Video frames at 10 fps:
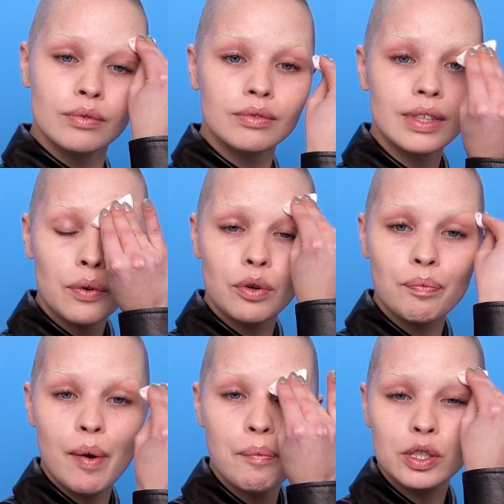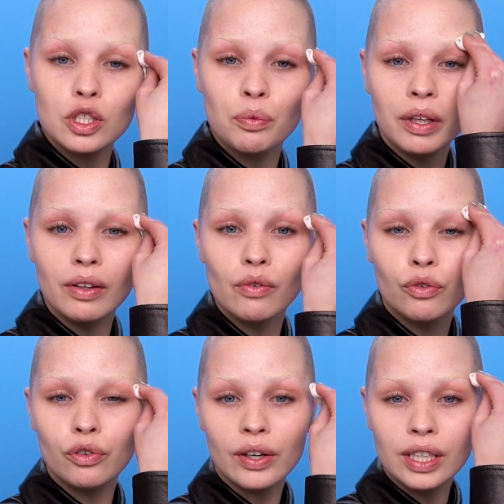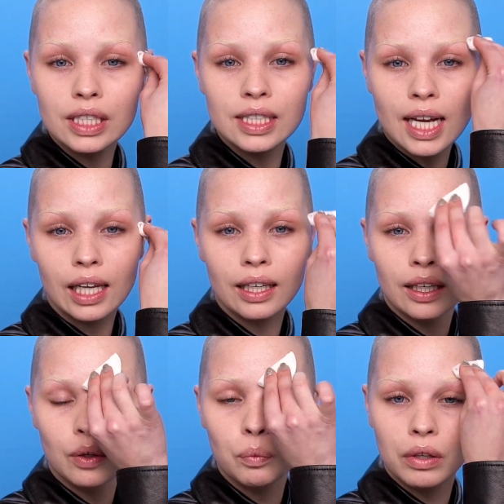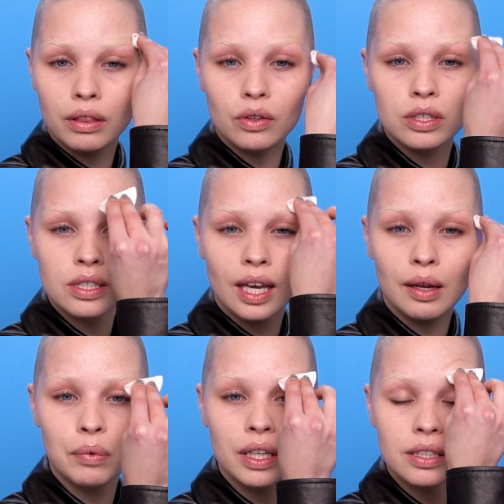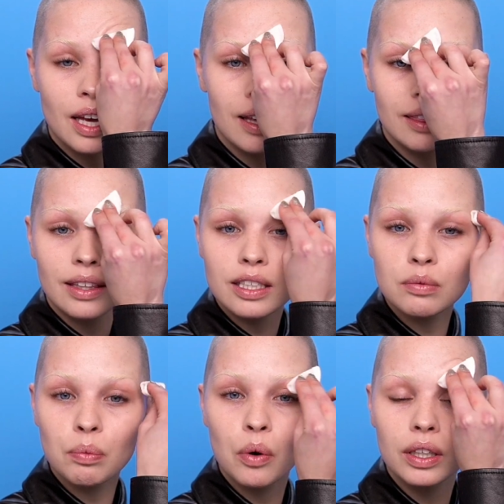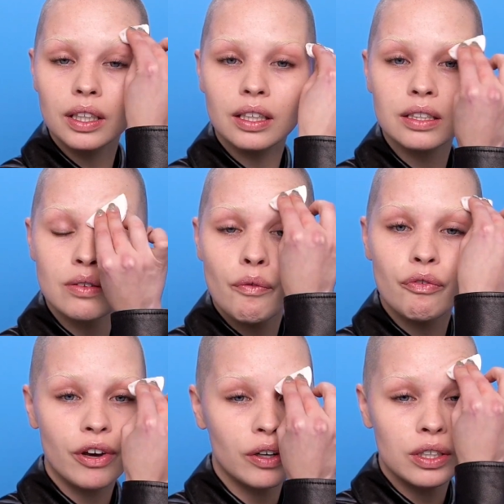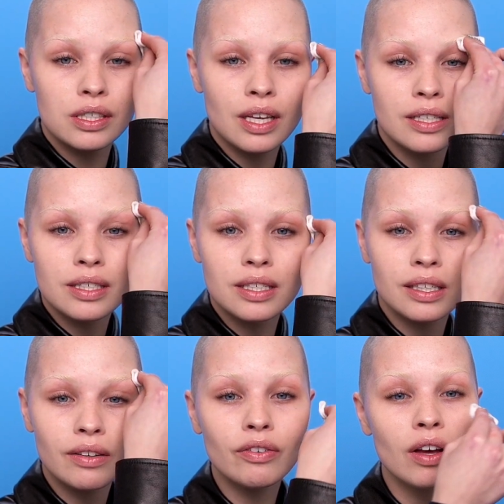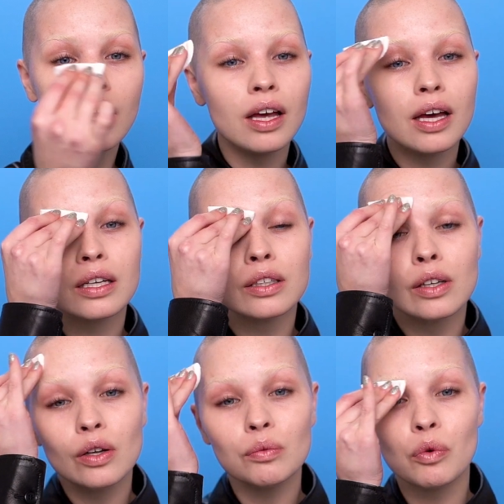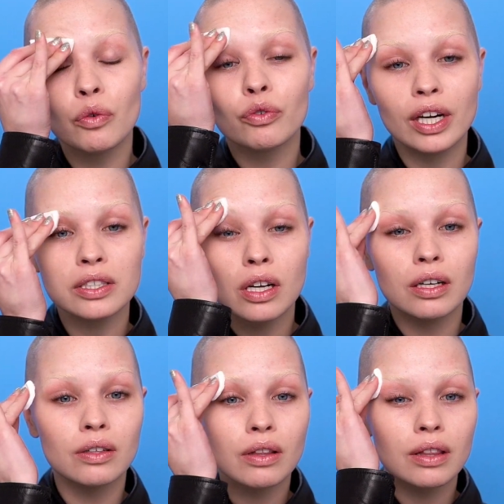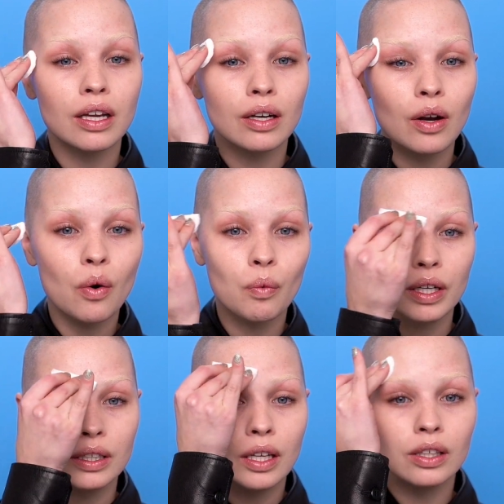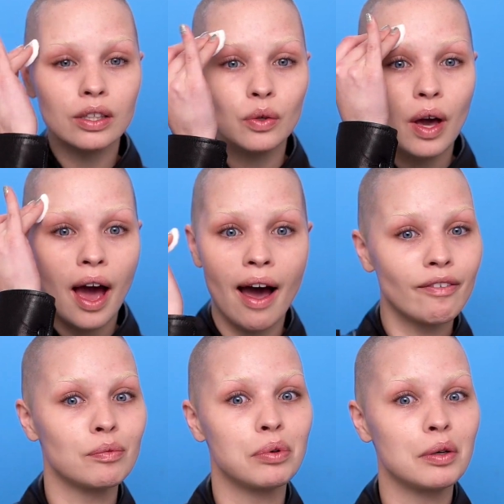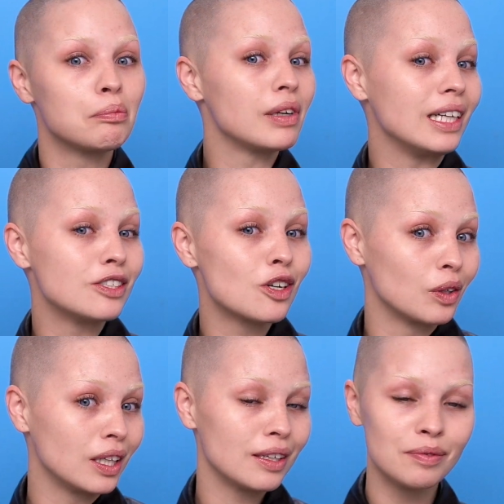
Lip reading: Now remember to be very delicate with your skin because at this point it is very sensitive and a lot more fragile than when you haven't put bleach on it.